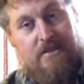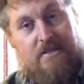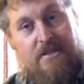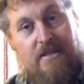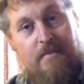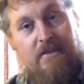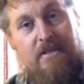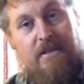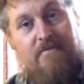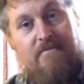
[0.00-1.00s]
just think
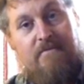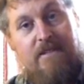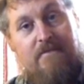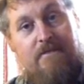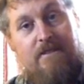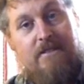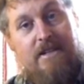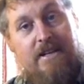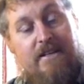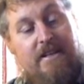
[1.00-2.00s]
about that
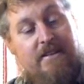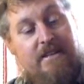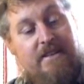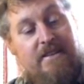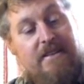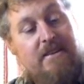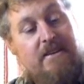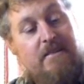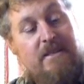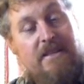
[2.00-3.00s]
rucksack, carrying that thing in the
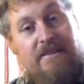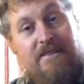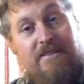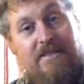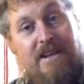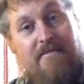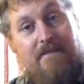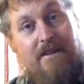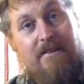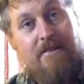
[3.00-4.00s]
Army, and that thing just sat
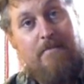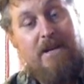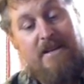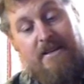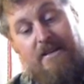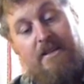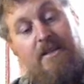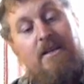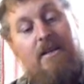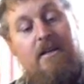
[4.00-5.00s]
right on your back.
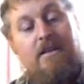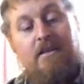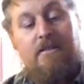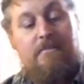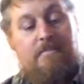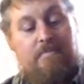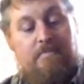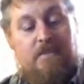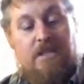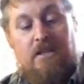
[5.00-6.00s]

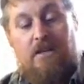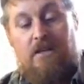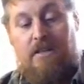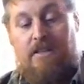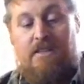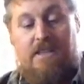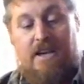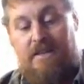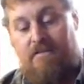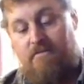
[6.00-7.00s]
Other than
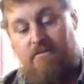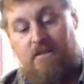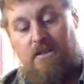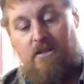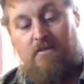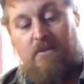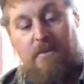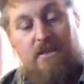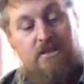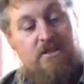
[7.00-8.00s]
that,
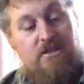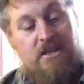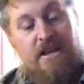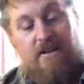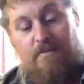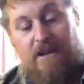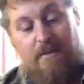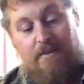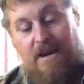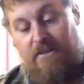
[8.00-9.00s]
it's just standard
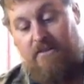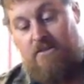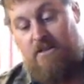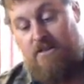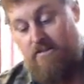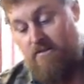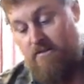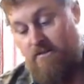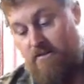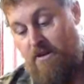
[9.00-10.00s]
backpack. There's
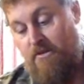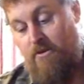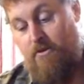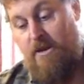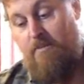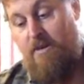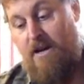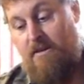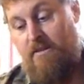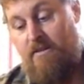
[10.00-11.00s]
nothing great
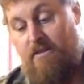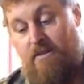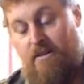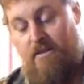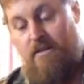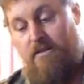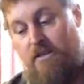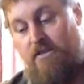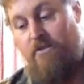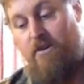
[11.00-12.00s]
about it.
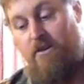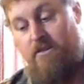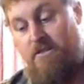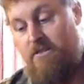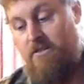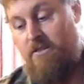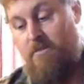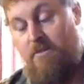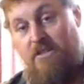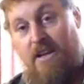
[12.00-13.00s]
As far as
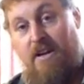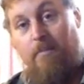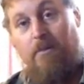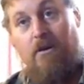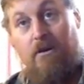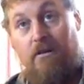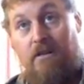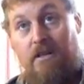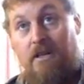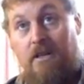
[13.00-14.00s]
to set it apart,